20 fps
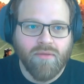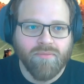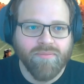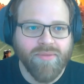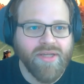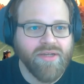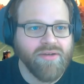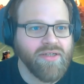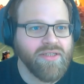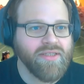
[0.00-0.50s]

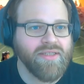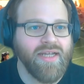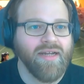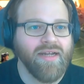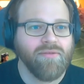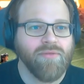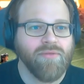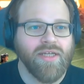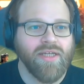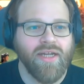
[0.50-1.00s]
because
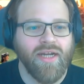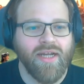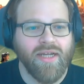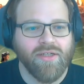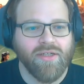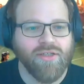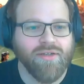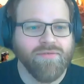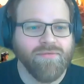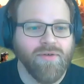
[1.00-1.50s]
then we can
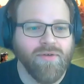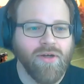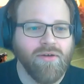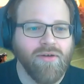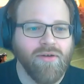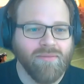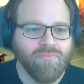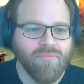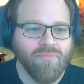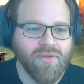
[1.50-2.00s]
actually follow
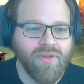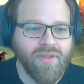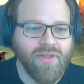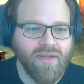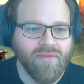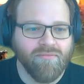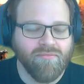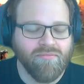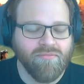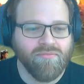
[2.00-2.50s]
up on
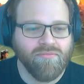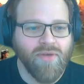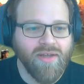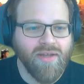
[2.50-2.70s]
them